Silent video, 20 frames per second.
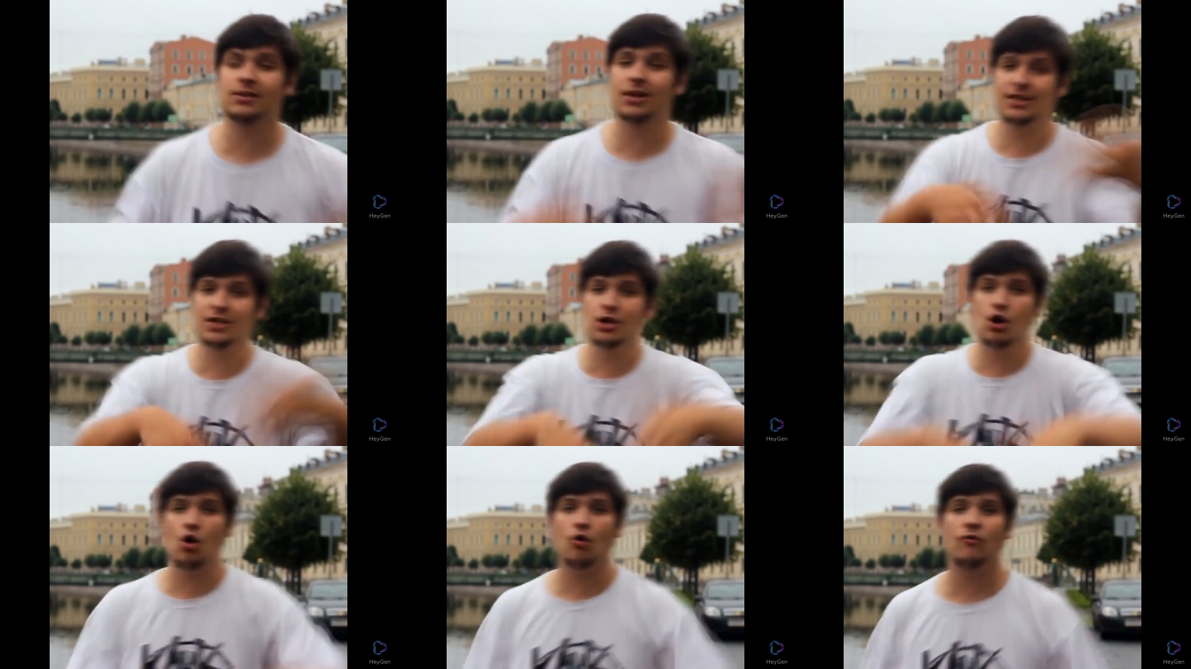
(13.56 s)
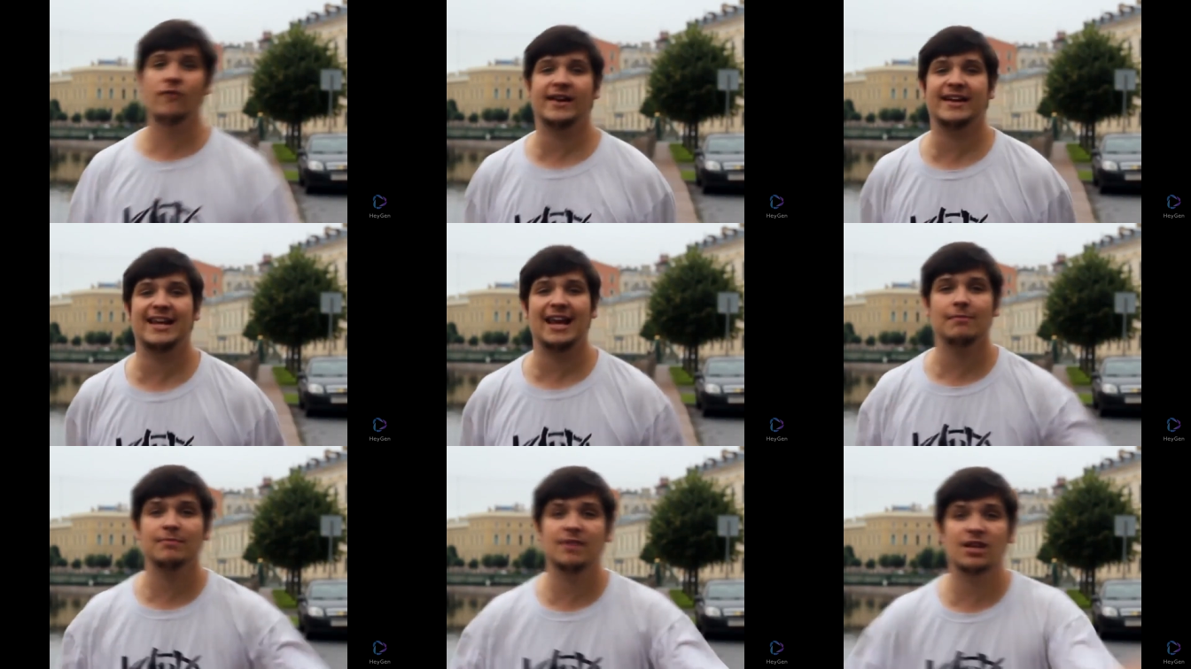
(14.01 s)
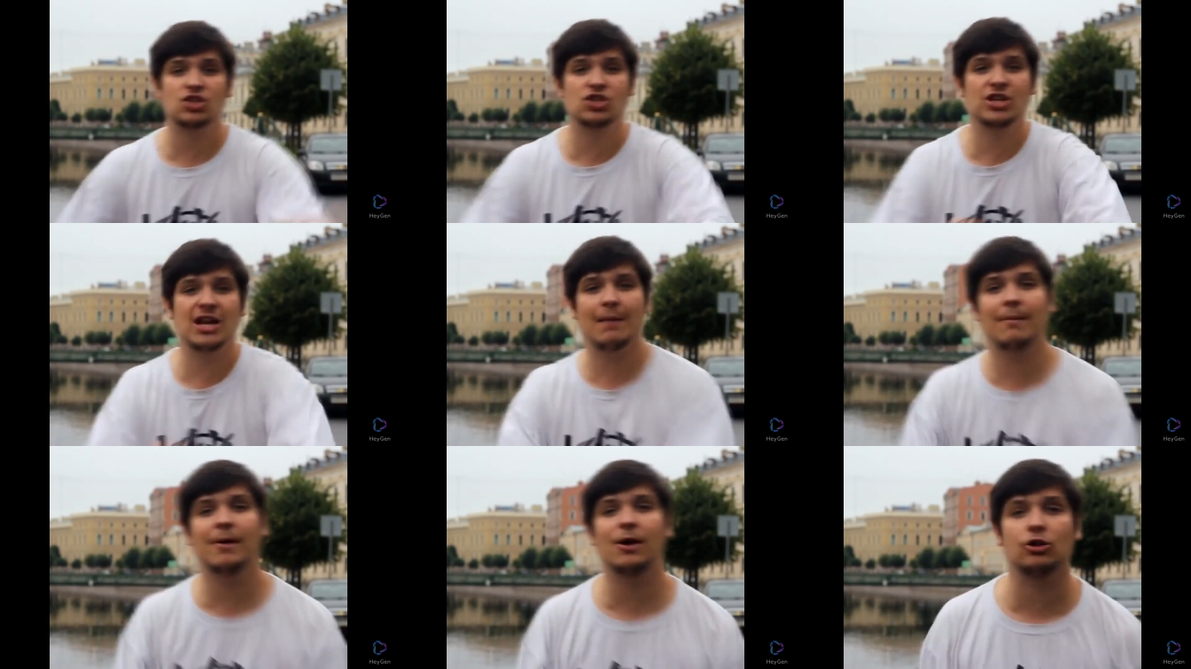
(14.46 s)
barrier on the
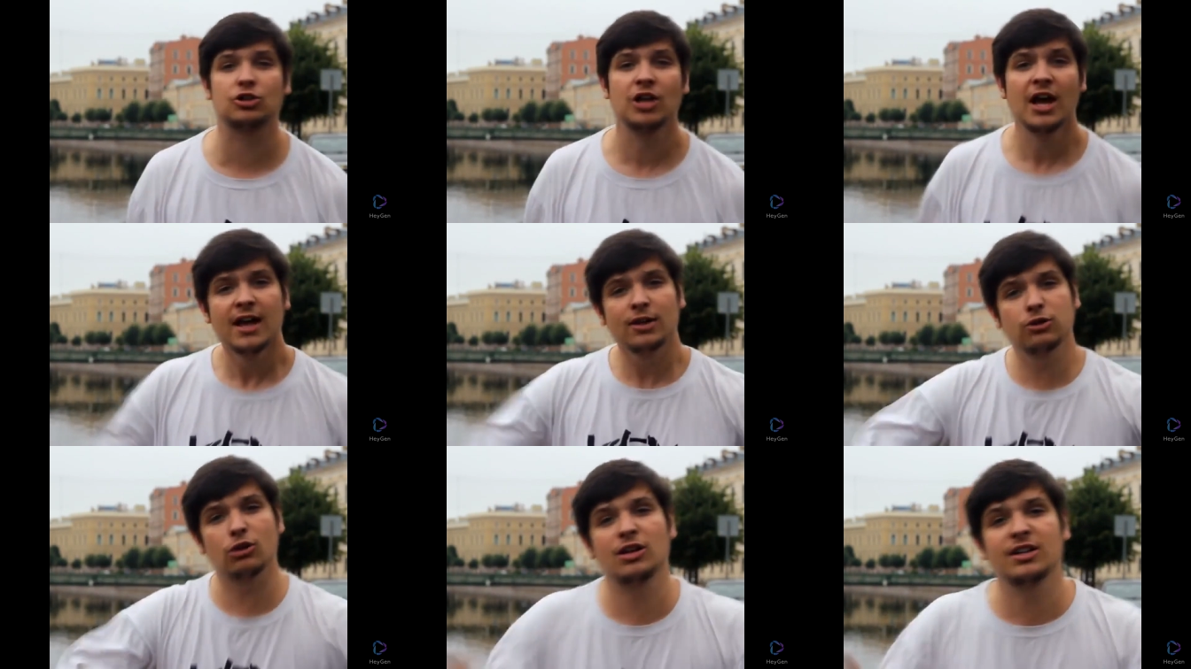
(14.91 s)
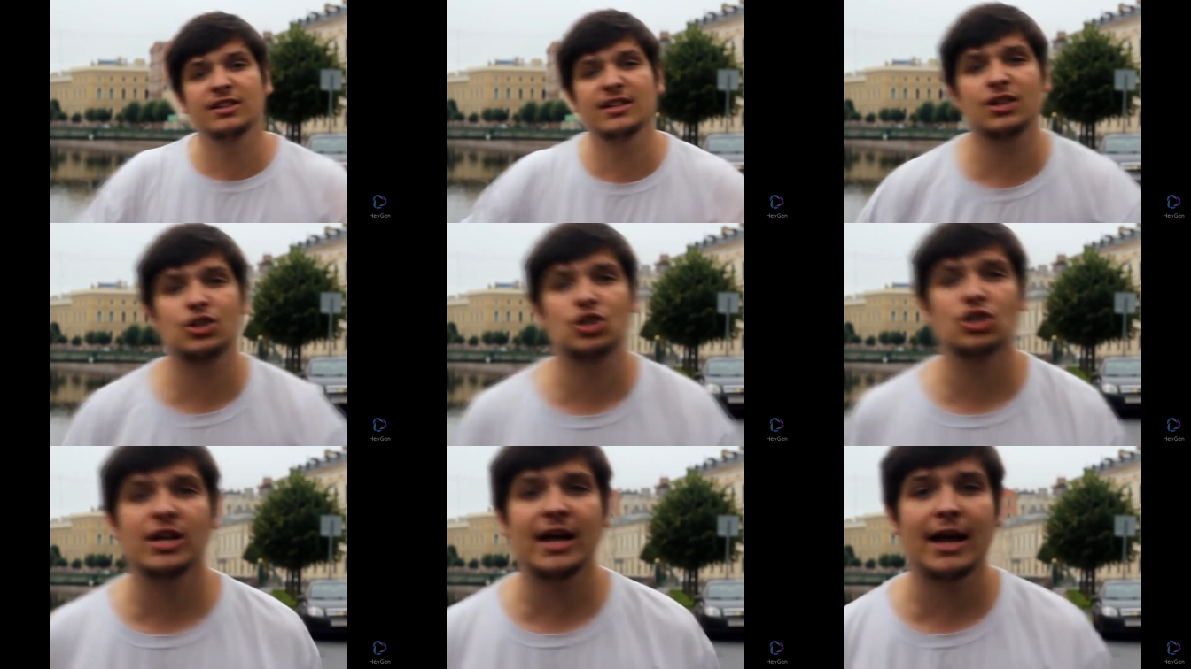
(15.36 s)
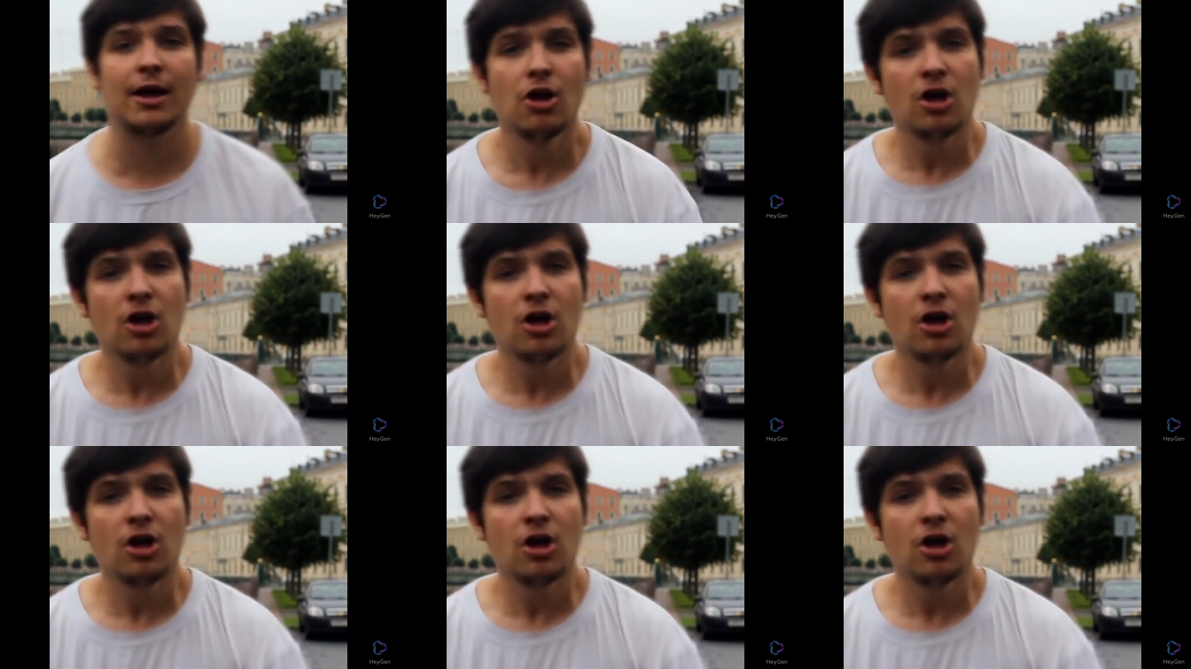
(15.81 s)
contrary, just starting.